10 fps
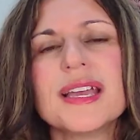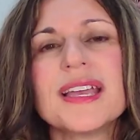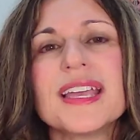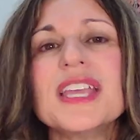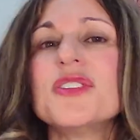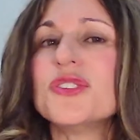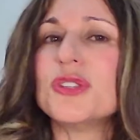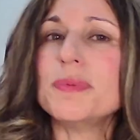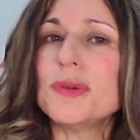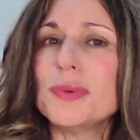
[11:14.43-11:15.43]
It used
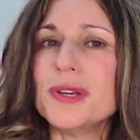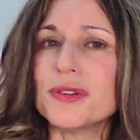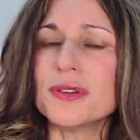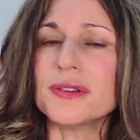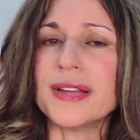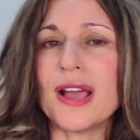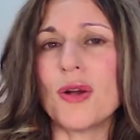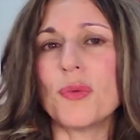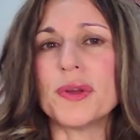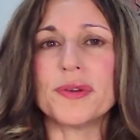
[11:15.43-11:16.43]
to be weird.
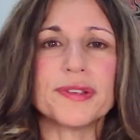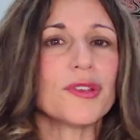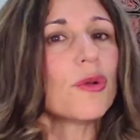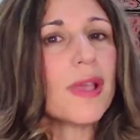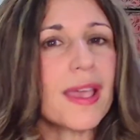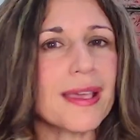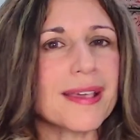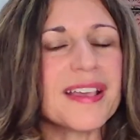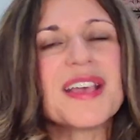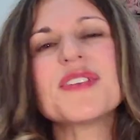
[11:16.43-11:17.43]
Now weird is okay.